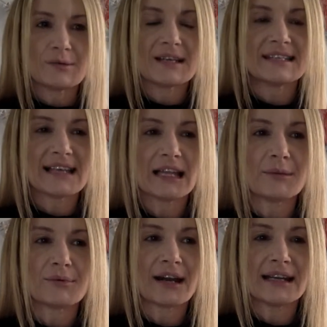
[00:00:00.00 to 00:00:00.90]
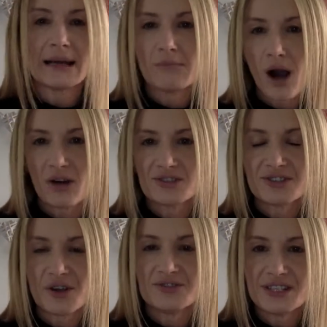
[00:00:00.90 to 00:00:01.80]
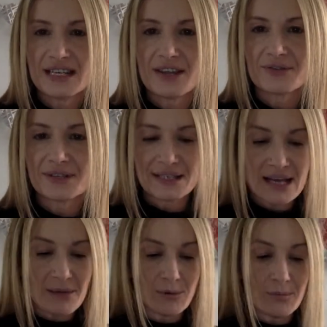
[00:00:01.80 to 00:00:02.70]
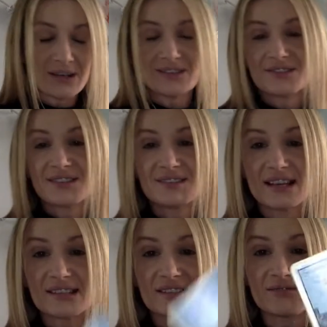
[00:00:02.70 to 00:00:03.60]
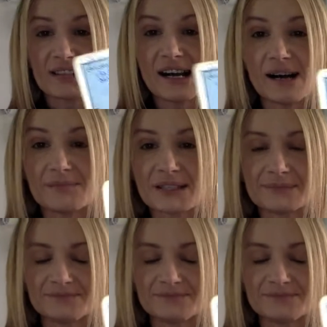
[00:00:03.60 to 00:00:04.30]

we're celebrating a milestone together as a couple because the Six of Cups